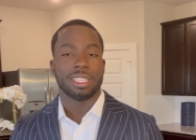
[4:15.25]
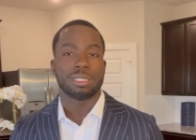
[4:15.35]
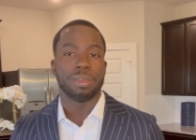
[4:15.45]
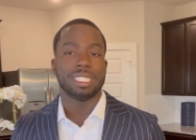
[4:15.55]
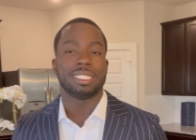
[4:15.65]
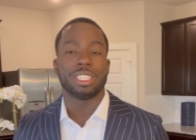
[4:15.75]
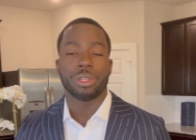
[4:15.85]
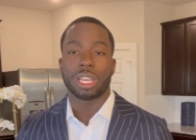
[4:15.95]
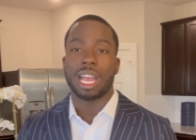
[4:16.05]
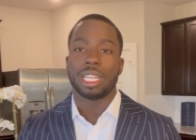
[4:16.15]
this means that
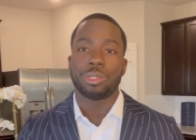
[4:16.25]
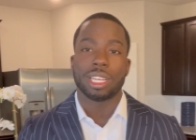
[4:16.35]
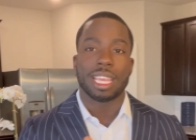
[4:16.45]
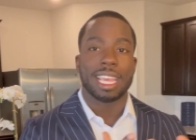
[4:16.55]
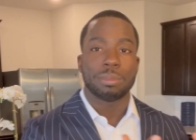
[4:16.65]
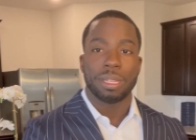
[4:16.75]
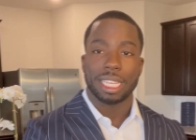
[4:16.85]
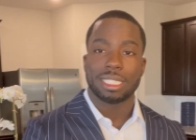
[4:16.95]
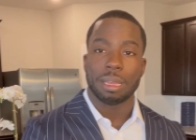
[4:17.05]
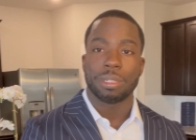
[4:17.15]
your contract has been
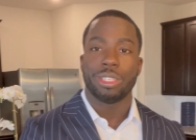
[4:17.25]
accepted,